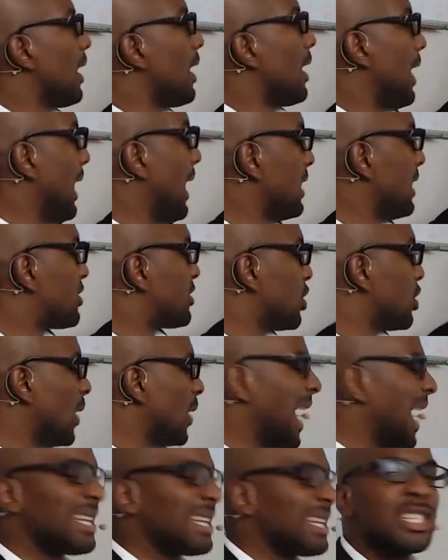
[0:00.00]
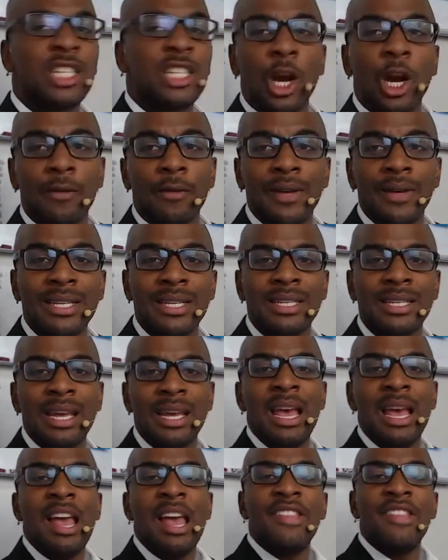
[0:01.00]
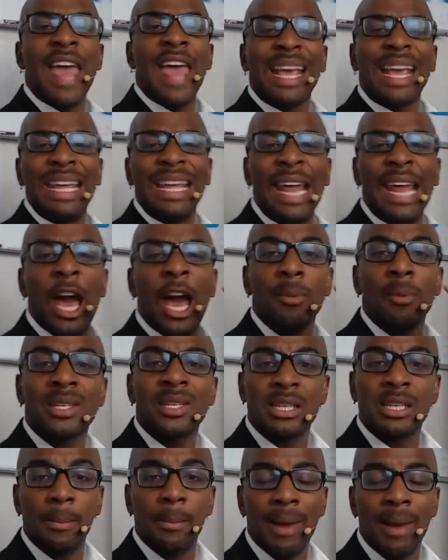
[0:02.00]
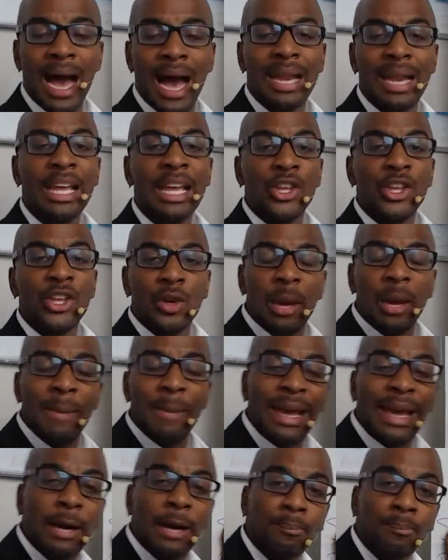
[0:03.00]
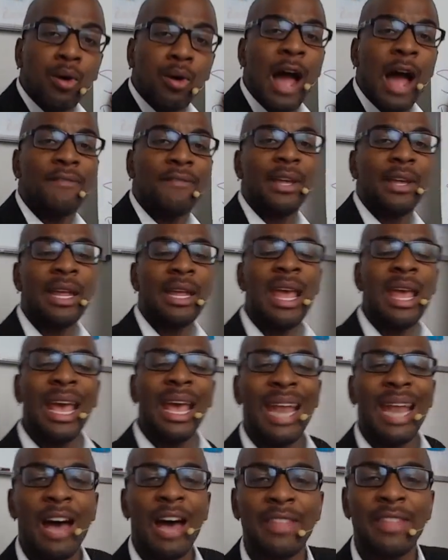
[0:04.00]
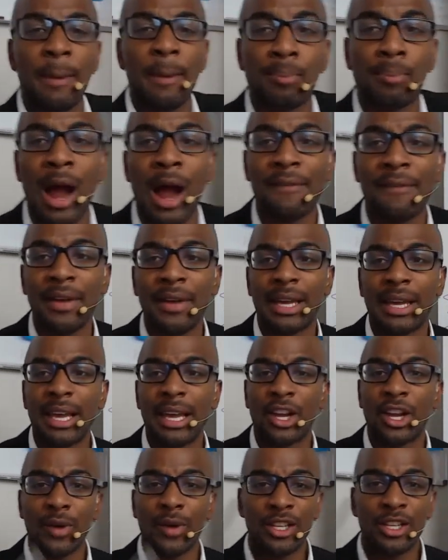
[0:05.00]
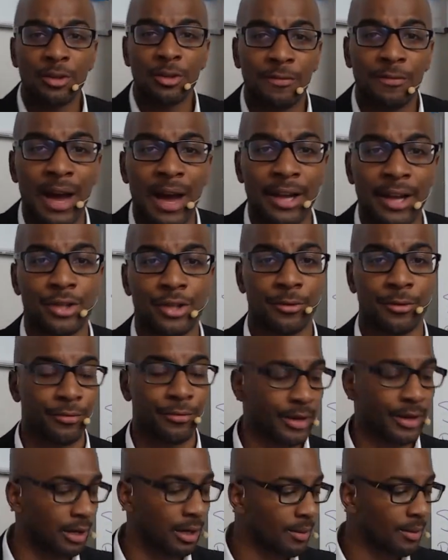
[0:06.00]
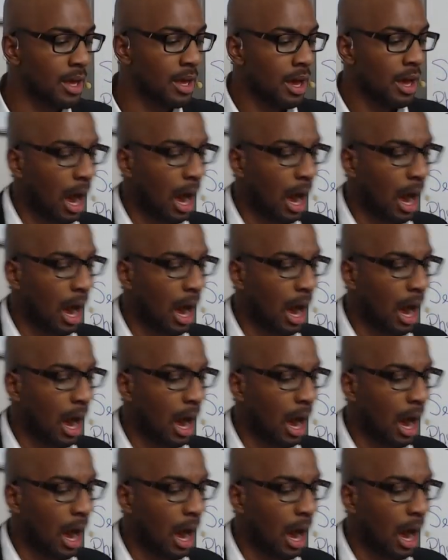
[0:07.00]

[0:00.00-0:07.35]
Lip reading: into a service that can help somebody. You can make a profit, and how that profit can create you financial freedom. I